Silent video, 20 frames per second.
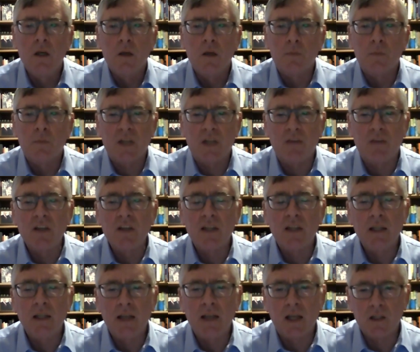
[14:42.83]
But having
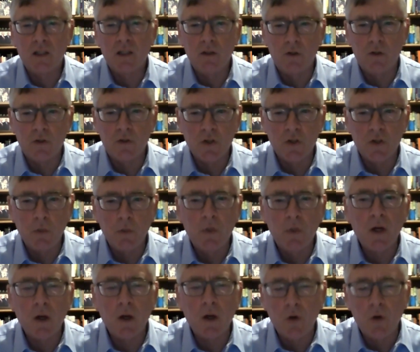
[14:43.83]
said that, there's an
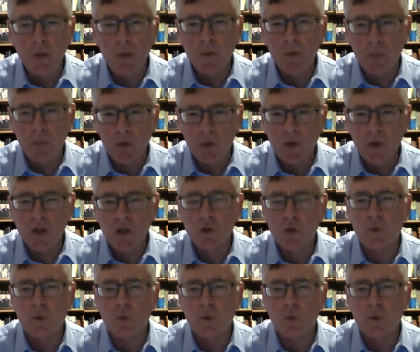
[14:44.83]
agreement being reached,